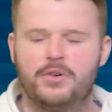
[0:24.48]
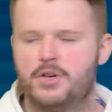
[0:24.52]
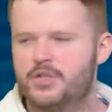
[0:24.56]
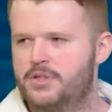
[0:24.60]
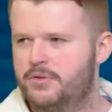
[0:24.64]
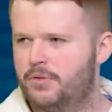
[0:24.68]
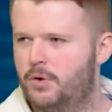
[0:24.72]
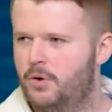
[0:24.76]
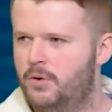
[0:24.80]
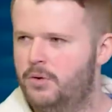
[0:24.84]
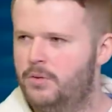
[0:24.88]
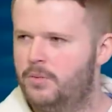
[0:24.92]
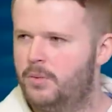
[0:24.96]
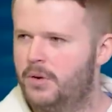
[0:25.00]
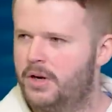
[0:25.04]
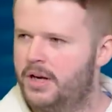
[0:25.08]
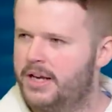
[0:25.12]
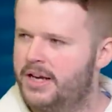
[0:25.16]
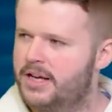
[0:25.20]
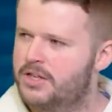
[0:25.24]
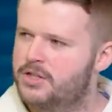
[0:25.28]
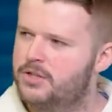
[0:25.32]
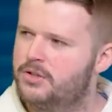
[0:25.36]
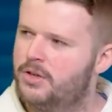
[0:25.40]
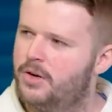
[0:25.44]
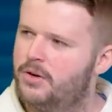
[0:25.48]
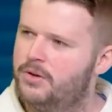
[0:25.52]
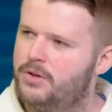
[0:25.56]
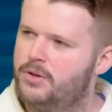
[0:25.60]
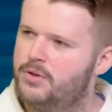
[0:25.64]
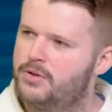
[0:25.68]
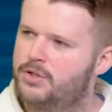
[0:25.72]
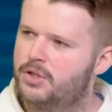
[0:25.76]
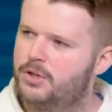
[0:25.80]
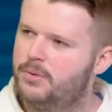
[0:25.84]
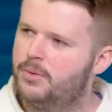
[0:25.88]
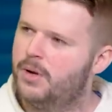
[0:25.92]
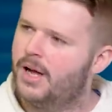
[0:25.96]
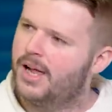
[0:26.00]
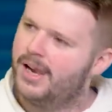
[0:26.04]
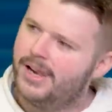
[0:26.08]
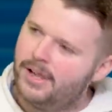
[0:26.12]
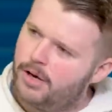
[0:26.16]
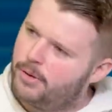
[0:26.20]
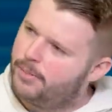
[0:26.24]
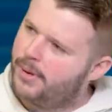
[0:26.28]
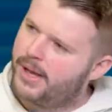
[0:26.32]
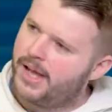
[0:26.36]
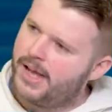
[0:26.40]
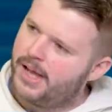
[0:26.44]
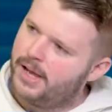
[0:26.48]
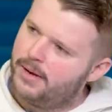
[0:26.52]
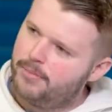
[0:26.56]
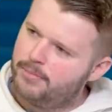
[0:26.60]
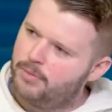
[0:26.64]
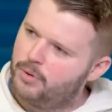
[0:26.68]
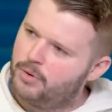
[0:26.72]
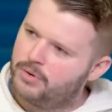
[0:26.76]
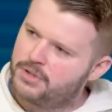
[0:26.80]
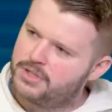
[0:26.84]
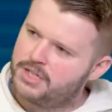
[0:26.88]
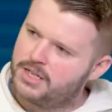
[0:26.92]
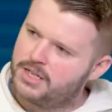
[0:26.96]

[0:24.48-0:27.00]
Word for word: First of all, we're going to get to know you two a little bit in more